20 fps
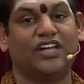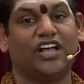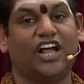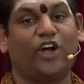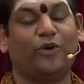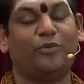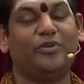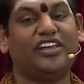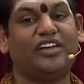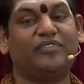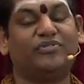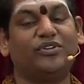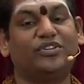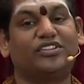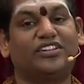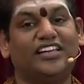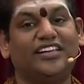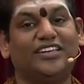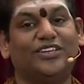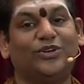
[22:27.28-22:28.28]
How many of you
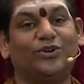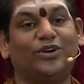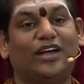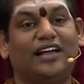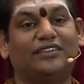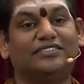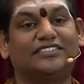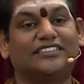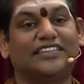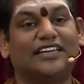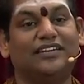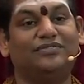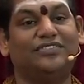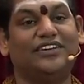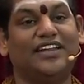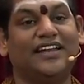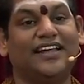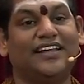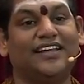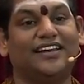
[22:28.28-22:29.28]
think you have
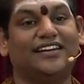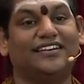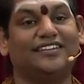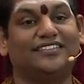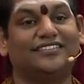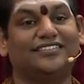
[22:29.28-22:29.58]
self-denial?